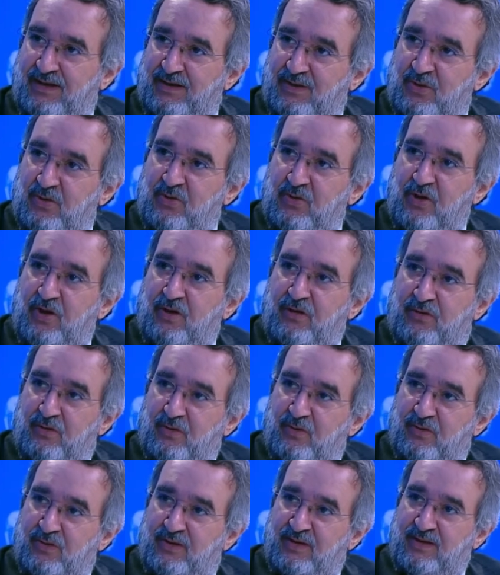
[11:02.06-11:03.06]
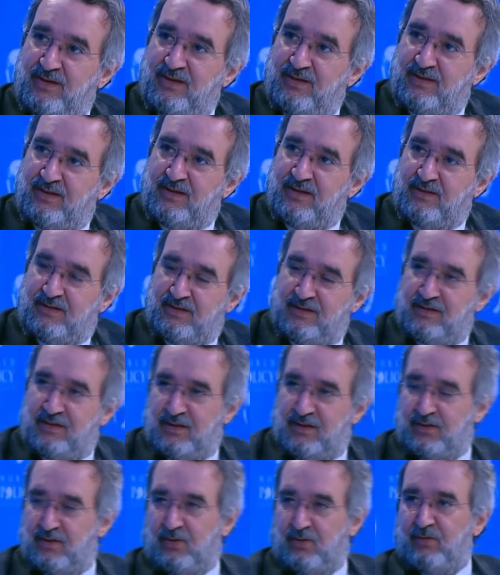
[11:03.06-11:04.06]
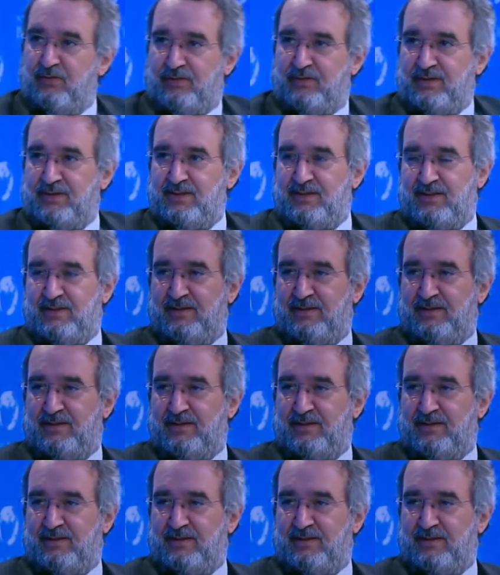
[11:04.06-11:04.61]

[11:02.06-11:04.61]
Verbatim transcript: know, going through the, the, the, the whole things here.